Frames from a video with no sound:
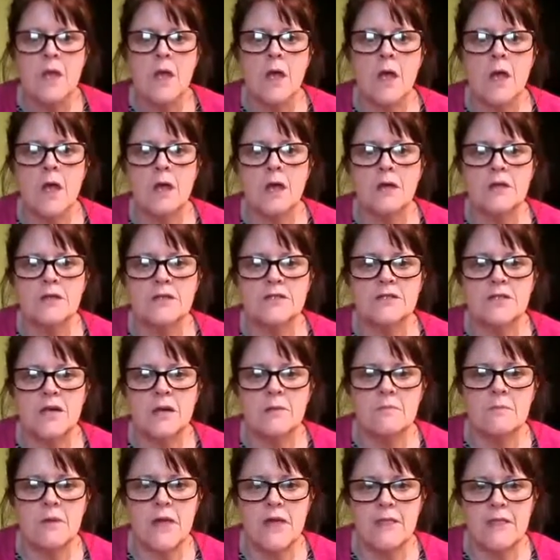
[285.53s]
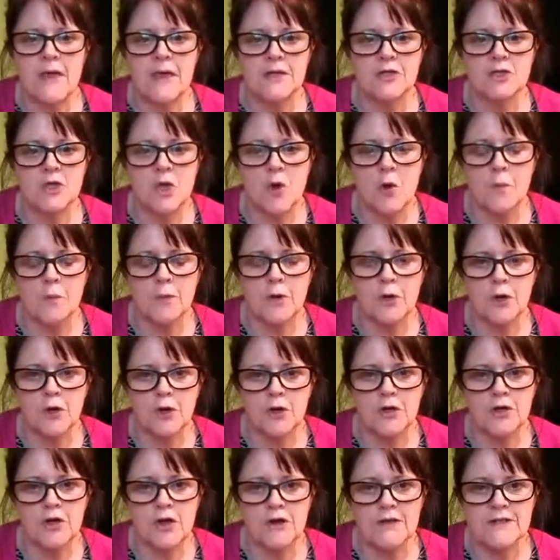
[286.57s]
and let that top
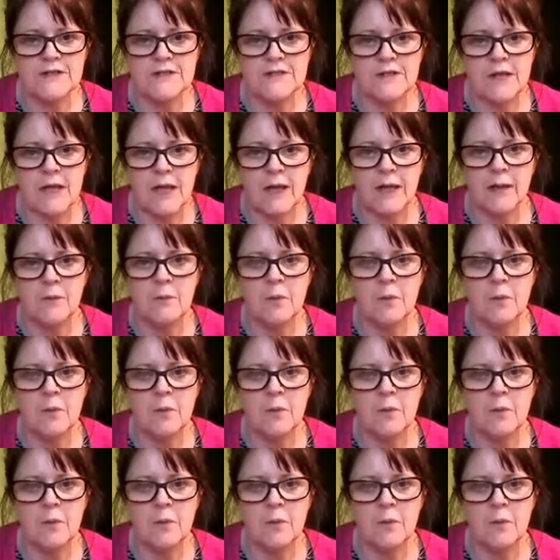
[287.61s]
cook nicely.